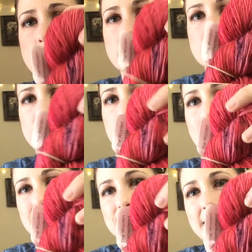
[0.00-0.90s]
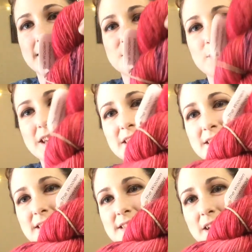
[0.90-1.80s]
which if you watched last week,
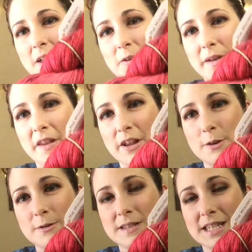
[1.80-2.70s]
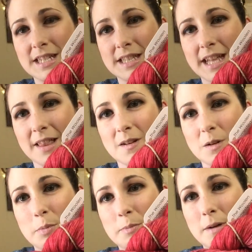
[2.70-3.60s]
this is the colorway that I used to knit that
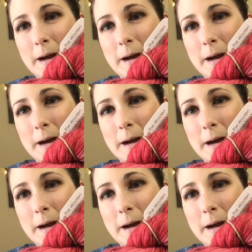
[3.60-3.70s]
little